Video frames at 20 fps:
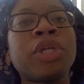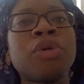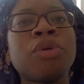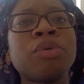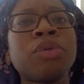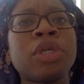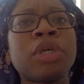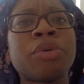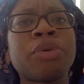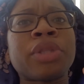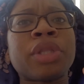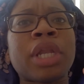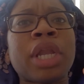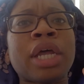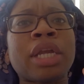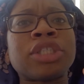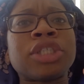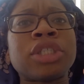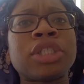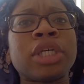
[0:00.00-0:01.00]
do deal with a
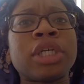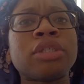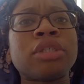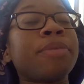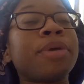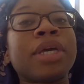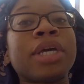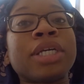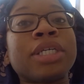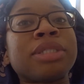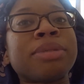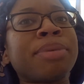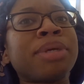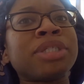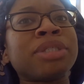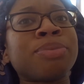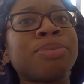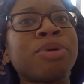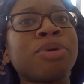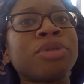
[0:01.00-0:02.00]
lot of shit because the
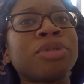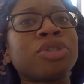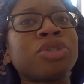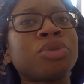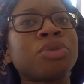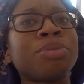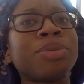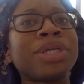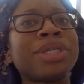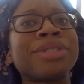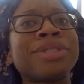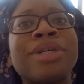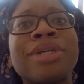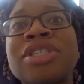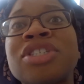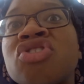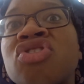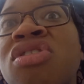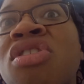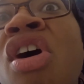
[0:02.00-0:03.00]
men's restroom is
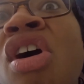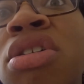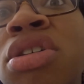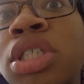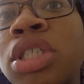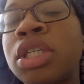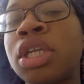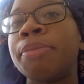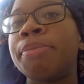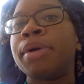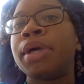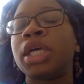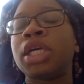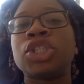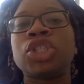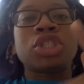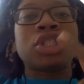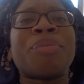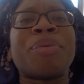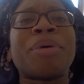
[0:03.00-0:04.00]
disgusting,
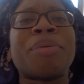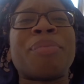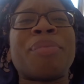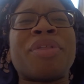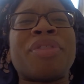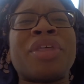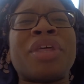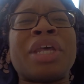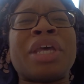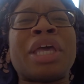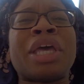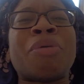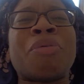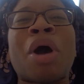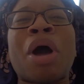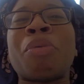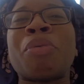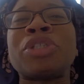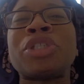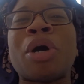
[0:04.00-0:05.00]
bitch. But then again,
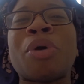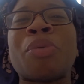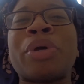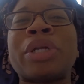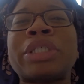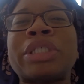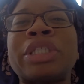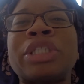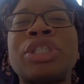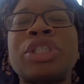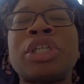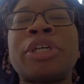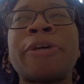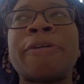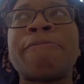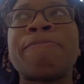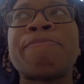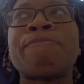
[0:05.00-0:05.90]
why would y'all want to see shit?